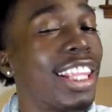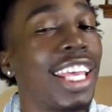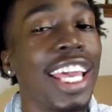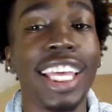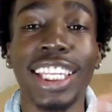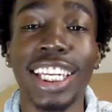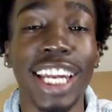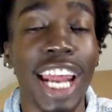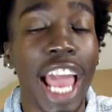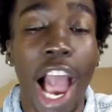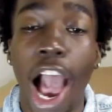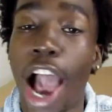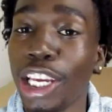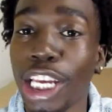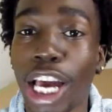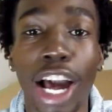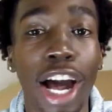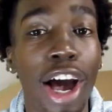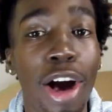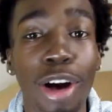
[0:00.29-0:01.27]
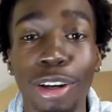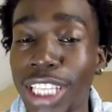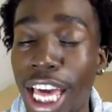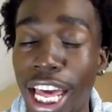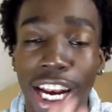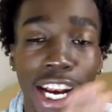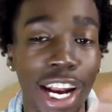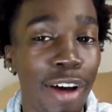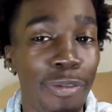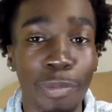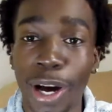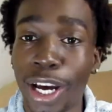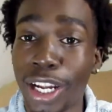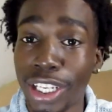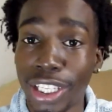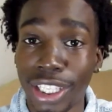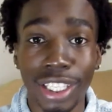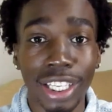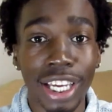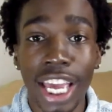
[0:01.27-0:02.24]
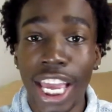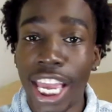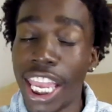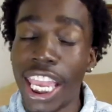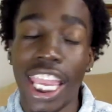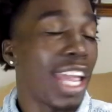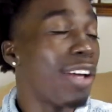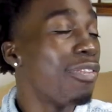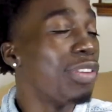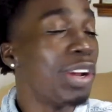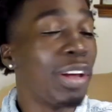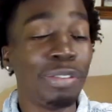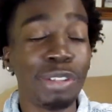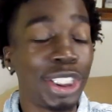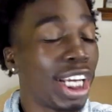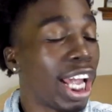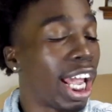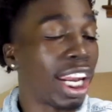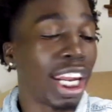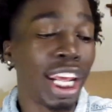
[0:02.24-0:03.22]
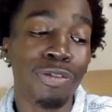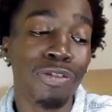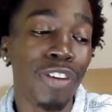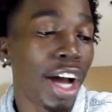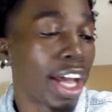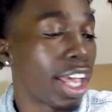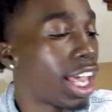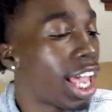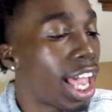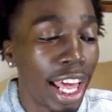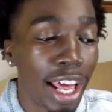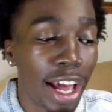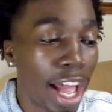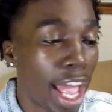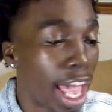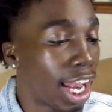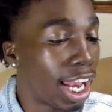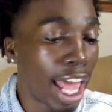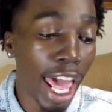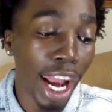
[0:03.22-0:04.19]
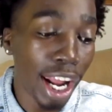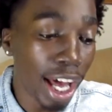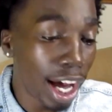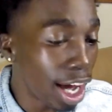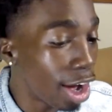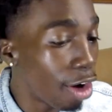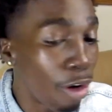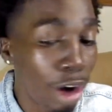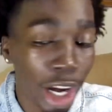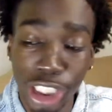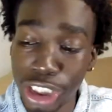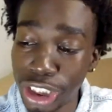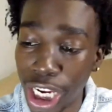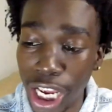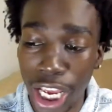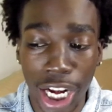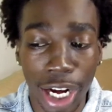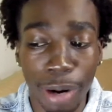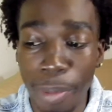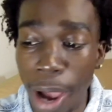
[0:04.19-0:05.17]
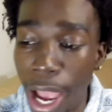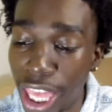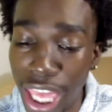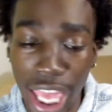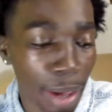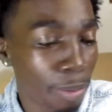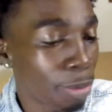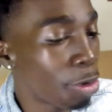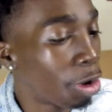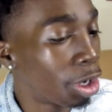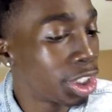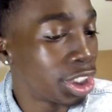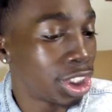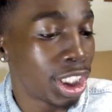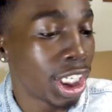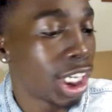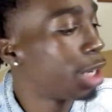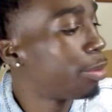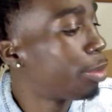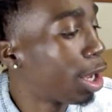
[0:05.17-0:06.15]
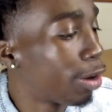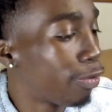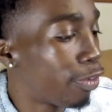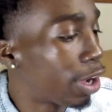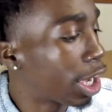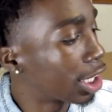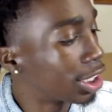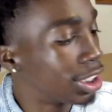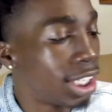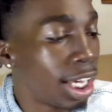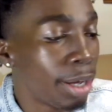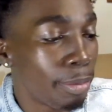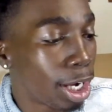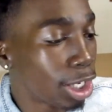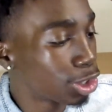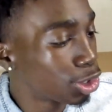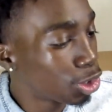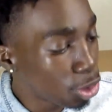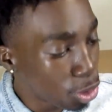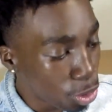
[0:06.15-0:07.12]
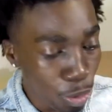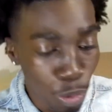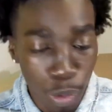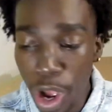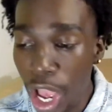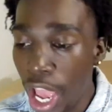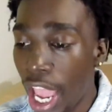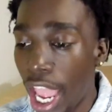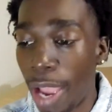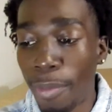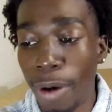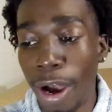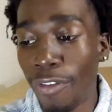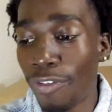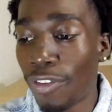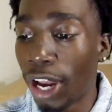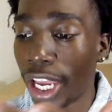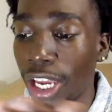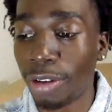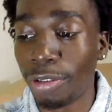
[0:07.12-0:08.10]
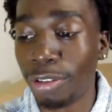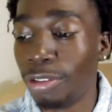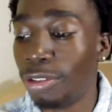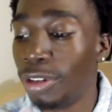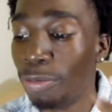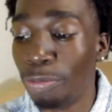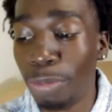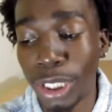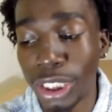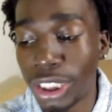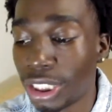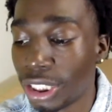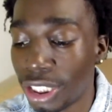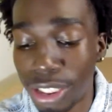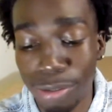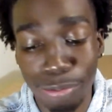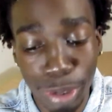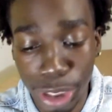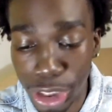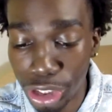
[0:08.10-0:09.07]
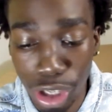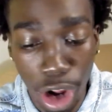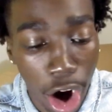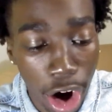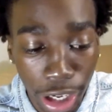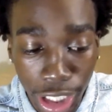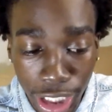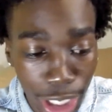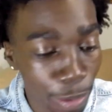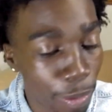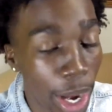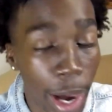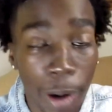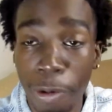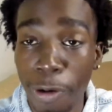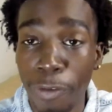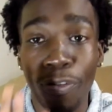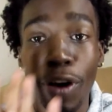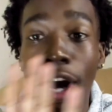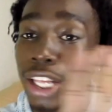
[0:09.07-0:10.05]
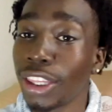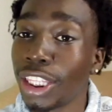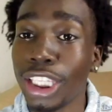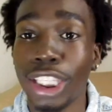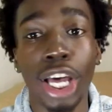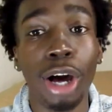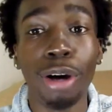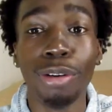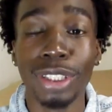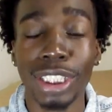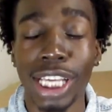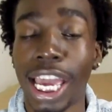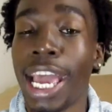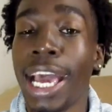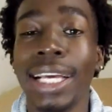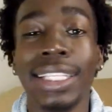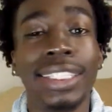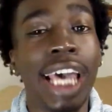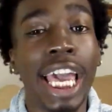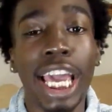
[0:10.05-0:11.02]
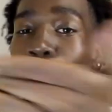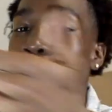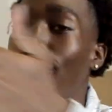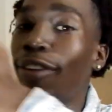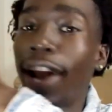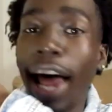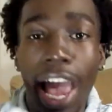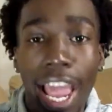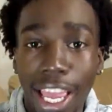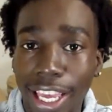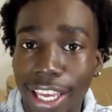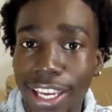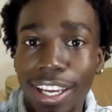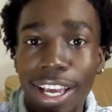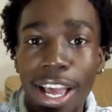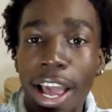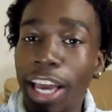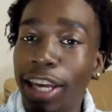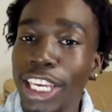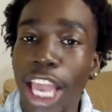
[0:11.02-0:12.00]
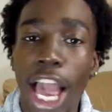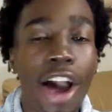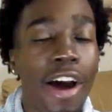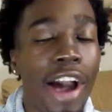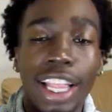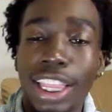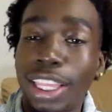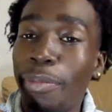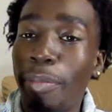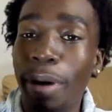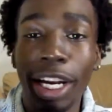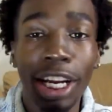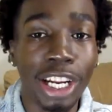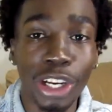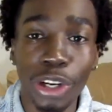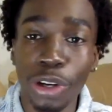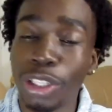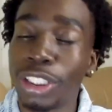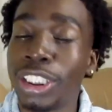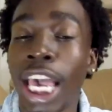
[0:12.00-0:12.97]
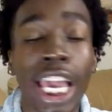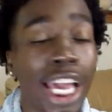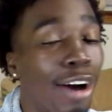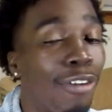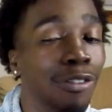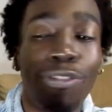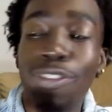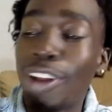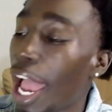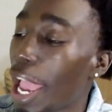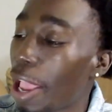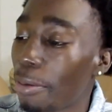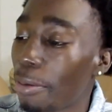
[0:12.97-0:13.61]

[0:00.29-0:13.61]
end of the day, all y'all hoes got enough money. Even if she ain't in fucking Atlanta, or she ain't in Miami, or she ain't in motherfucking Timbuktu, and motherfucking bitch Narnia, or whatever the fuck these hoes at, take a flight. Y'all got the money to take a flight,